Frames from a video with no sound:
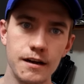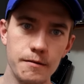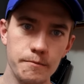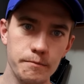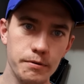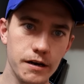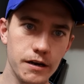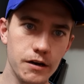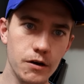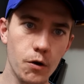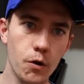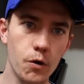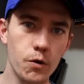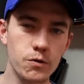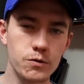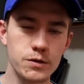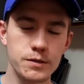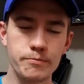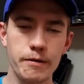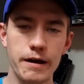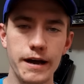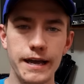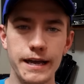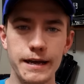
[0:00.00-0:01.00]
But who's
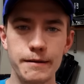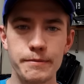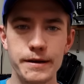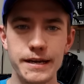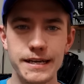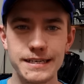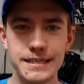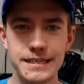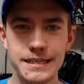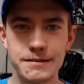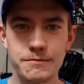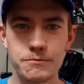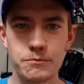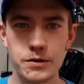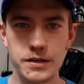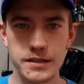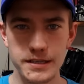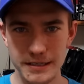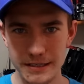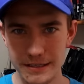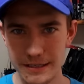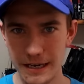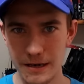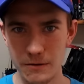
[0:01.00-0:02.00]
buying a Pentium
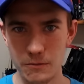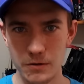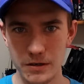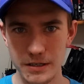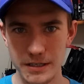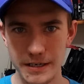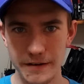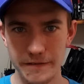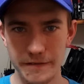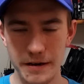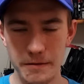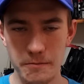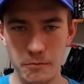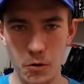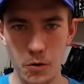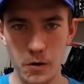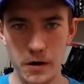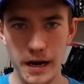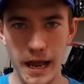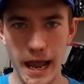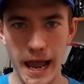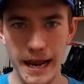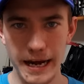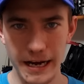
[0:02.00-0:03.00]
with a Z170
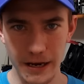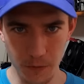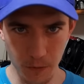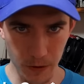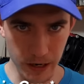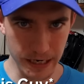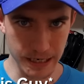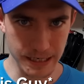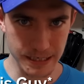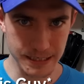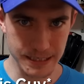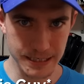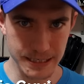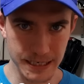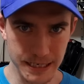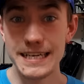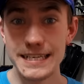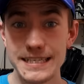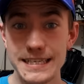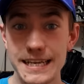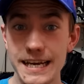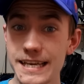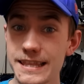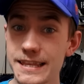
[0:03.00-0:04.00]
board anyways?
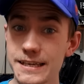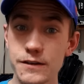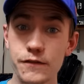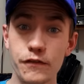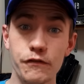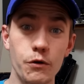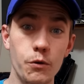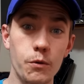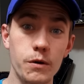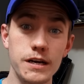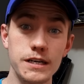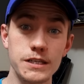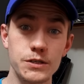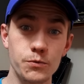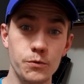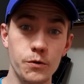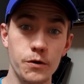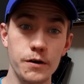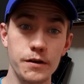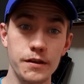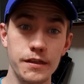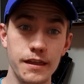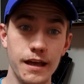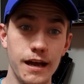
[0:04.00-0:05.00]
Take this for what it's
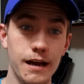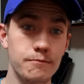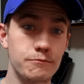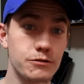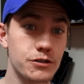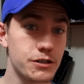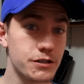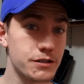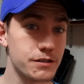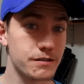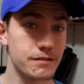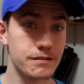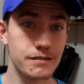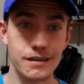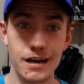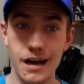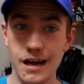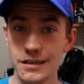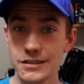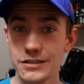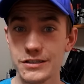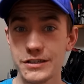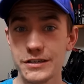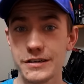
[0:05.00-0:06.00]
worth. I'm
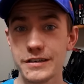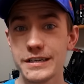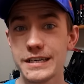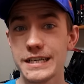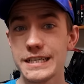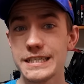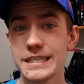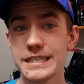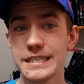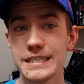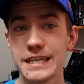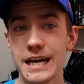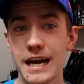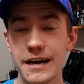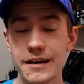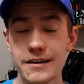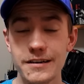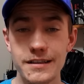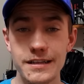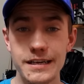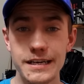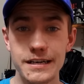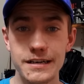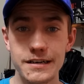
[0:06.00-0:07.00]
not sure it's
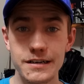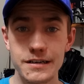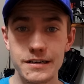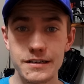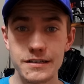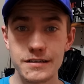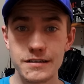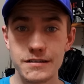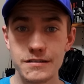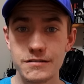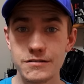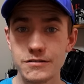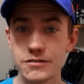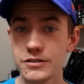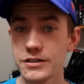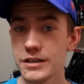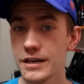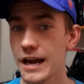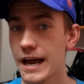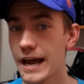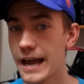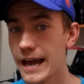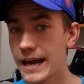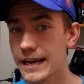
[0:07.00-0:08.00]
entirely a good conclusion.
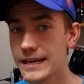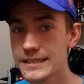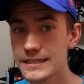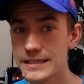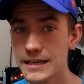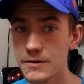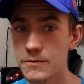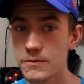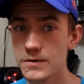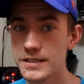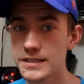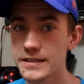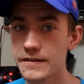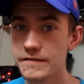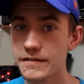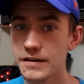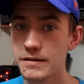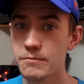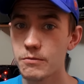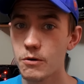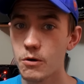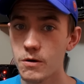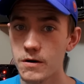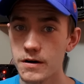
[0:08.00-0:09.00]
I had a
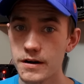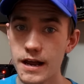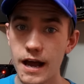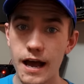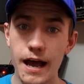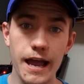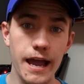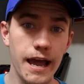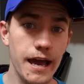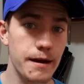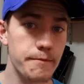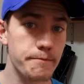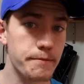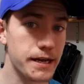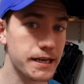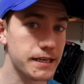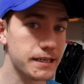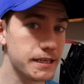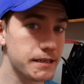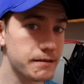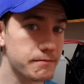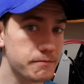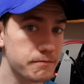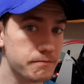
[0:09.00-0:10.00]
Z170 board, I had a
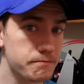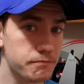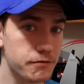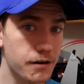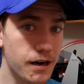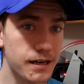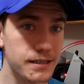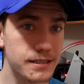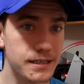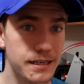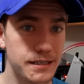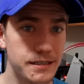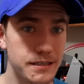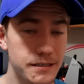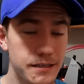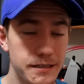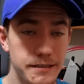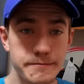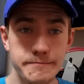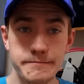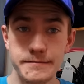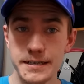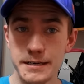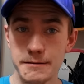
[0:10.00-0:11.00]
Pentium
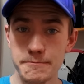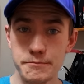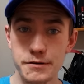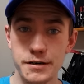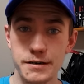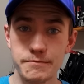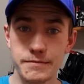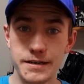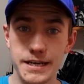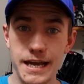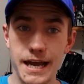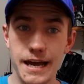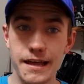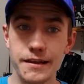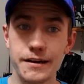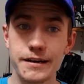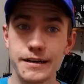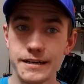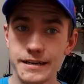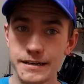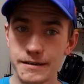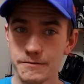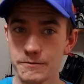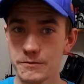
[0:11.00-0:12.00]
processor, put them
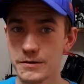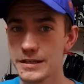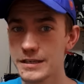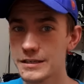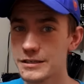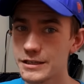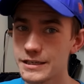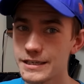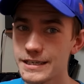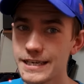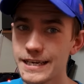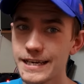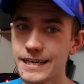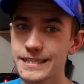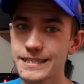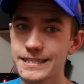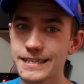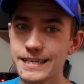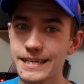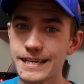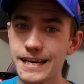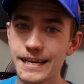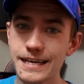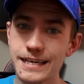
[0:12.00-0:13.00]
together with a GTX
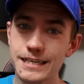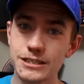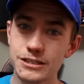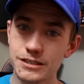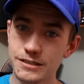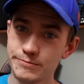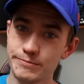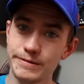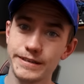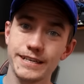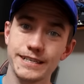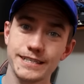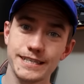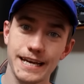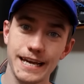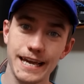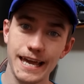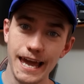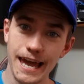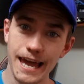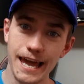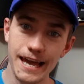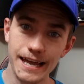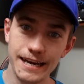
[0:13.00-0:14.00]
1080 just because I
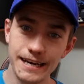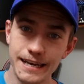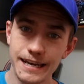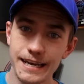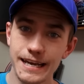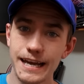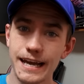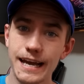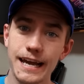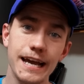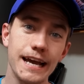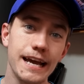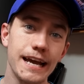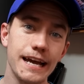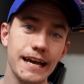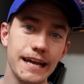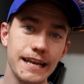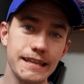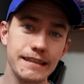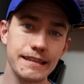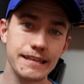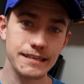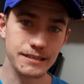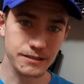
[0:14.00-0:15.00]
can,
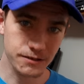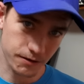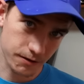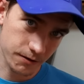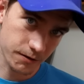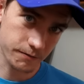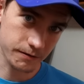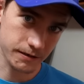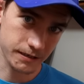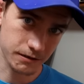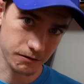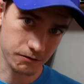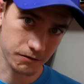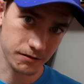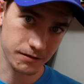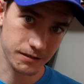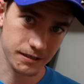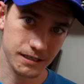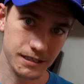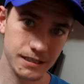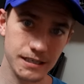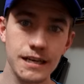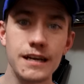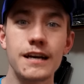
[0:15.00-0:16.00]
and these are the
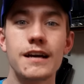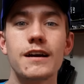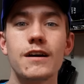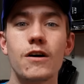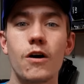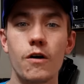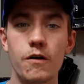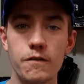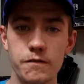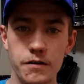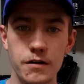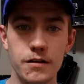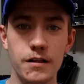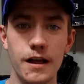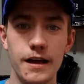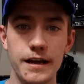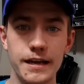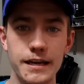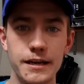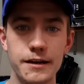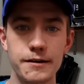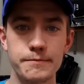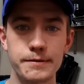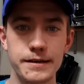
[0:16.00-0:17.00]
results.
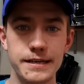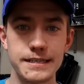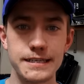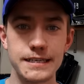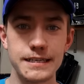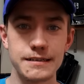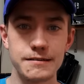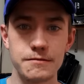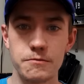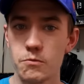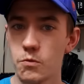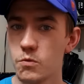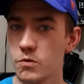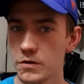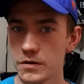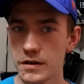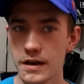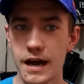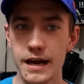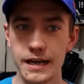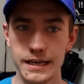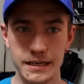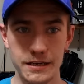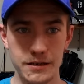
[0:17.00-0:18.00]
Overclocking your Pentium will
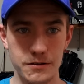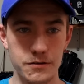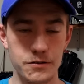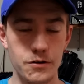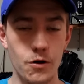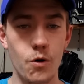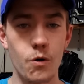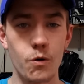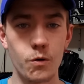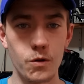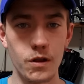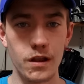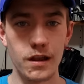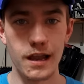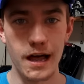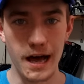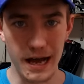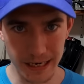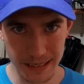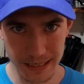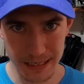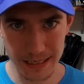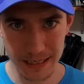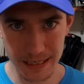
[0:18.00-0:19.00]
not yield a whole
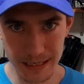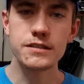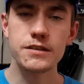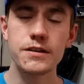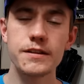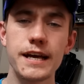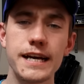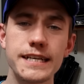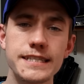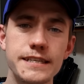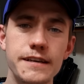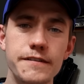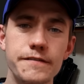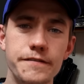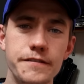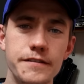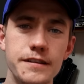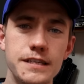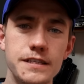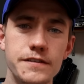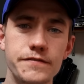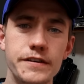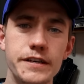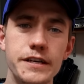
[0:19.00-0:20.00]
lot. So that's it for
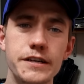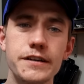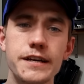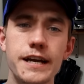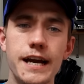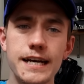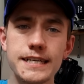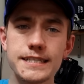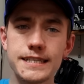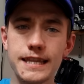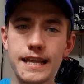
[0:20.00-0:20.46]
this video, guys.